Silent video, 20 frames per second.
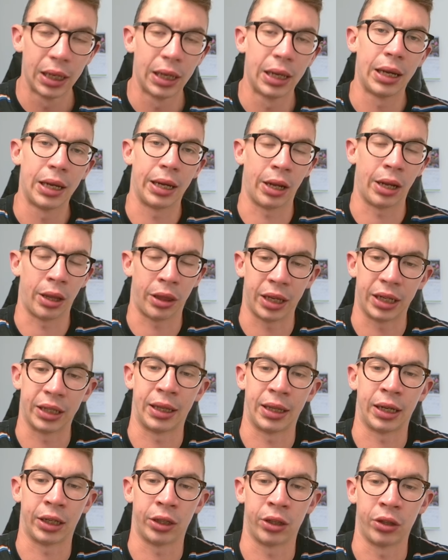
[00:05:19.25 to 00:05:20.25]
and I think
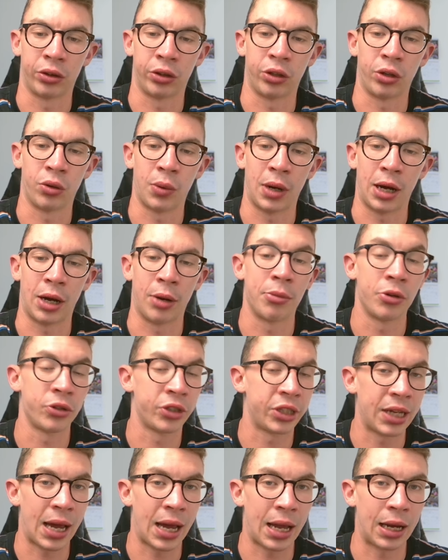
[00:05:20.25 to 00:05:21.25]
they could do well.
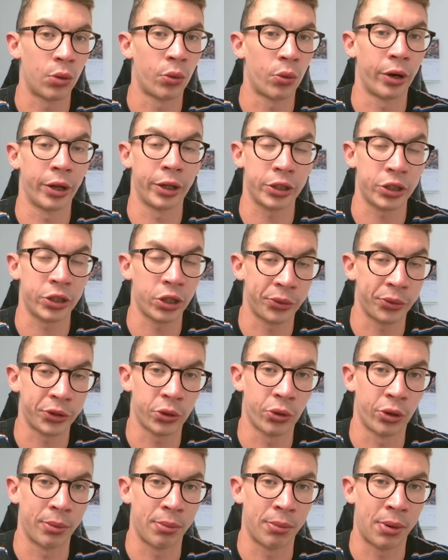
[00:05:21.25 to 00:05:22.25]
Musiala, one of the top
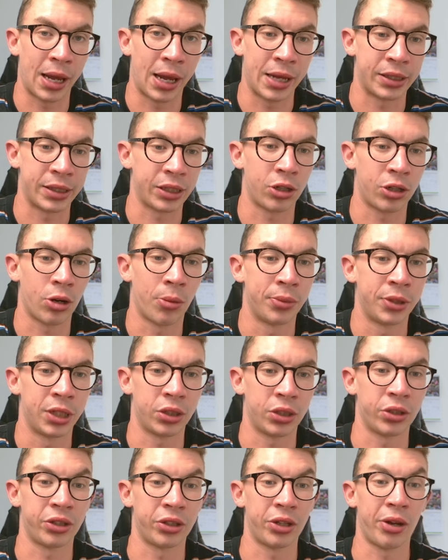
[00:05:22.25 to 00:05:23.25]
scoring players this
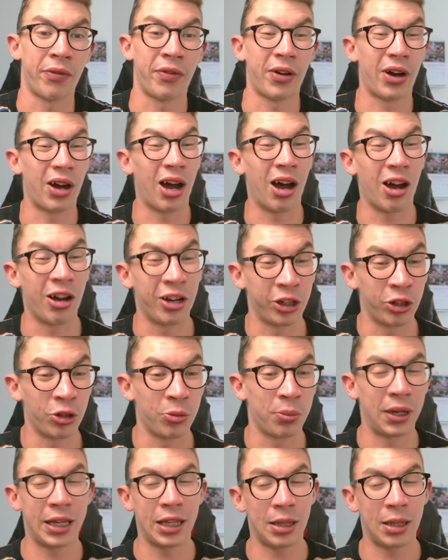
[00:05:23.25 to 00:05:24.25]
competition so far,
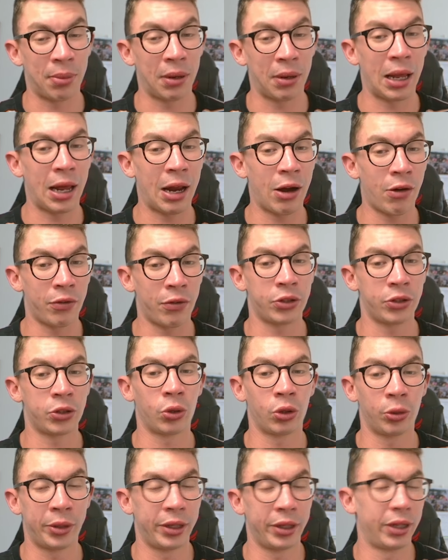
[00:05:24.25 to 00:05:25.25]
arguably the player of the
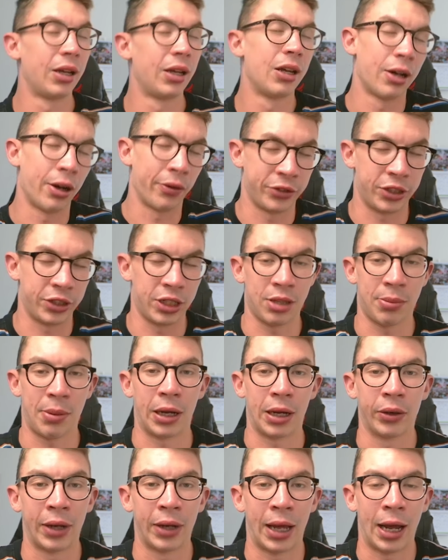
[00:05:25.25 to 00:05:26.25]
tournament, obviously
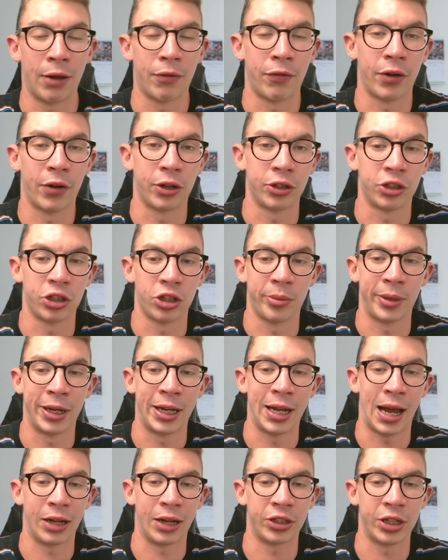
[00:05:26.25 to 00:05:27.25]
depending on how far
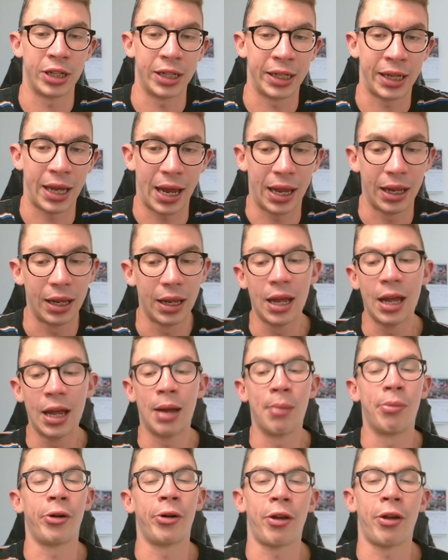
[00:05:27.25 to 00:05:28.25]
Germany actually get.
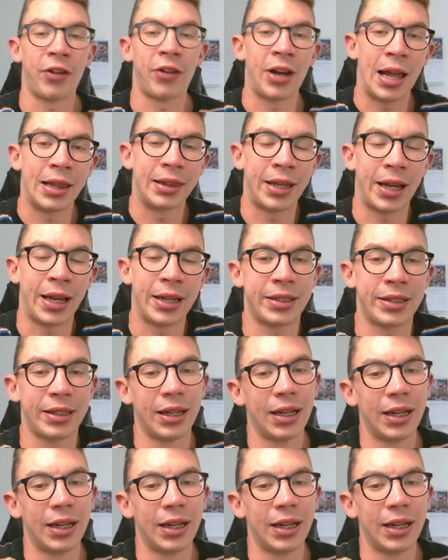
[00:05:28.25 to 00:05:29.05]
And Bruno Fernandes,